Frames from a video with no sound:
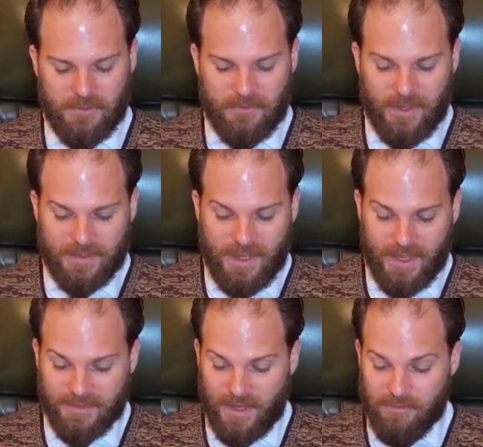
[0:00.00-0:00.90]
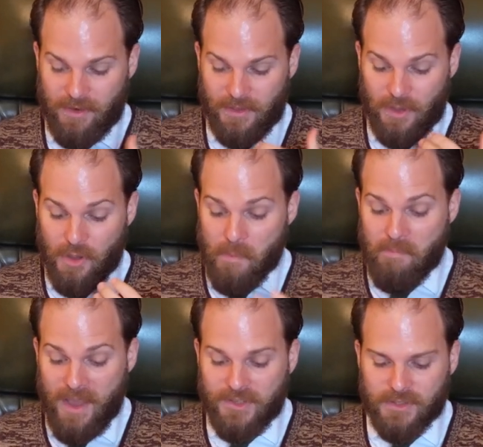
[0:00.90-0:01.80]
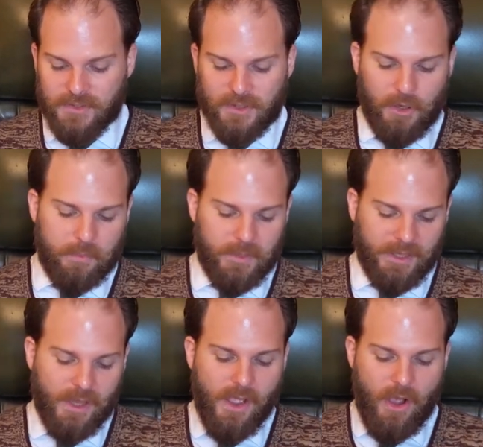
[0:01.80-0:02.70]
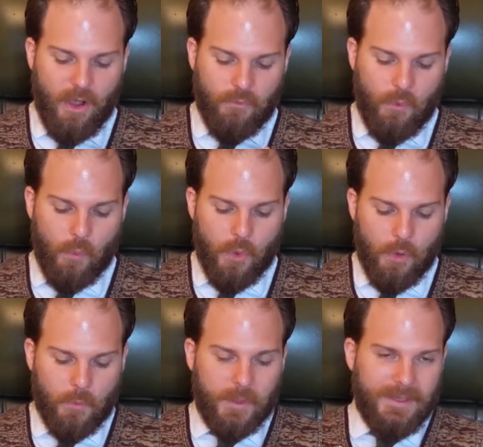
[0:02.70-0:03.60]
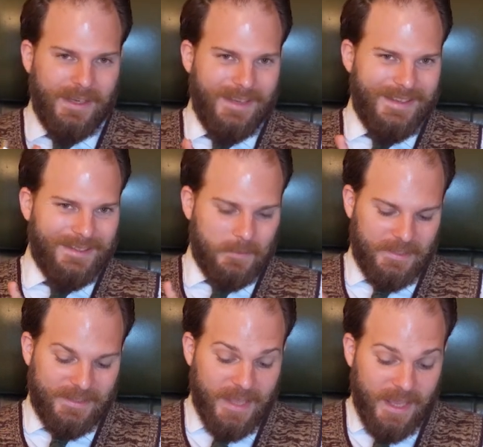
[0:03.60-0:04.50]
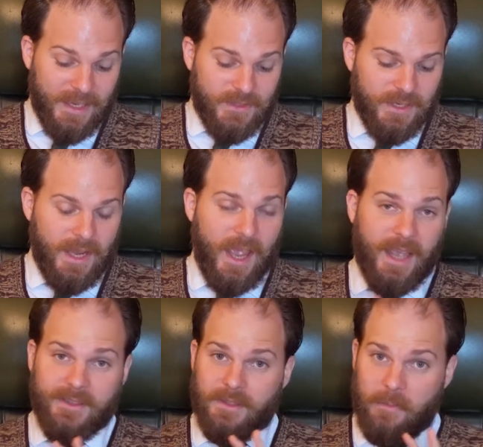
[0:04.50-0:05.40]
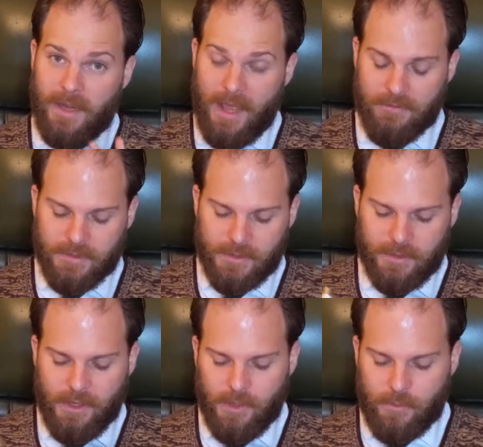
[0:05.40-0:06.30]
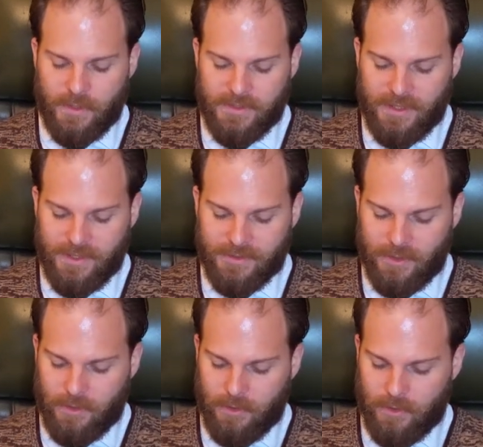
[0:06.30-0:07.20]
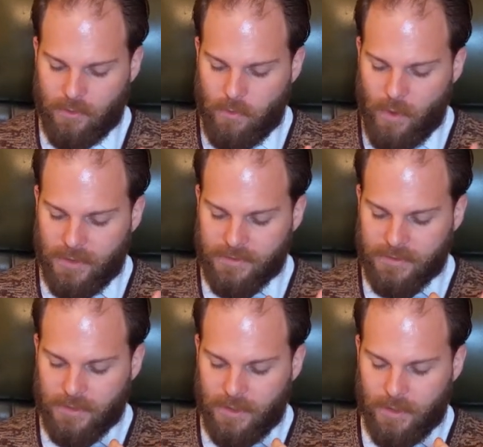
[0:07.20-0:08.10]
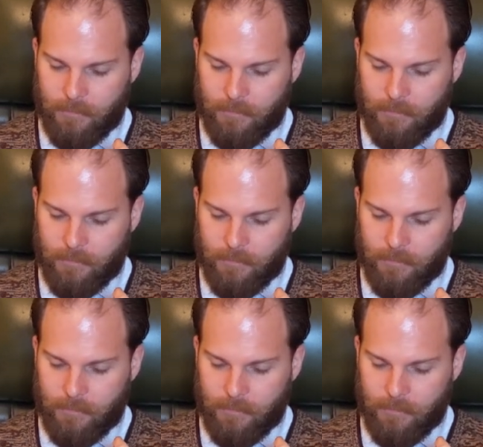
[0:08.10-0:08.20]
In fact, it has a rather herbaceous opening of wormwood, some sage, and some lavender, which is quite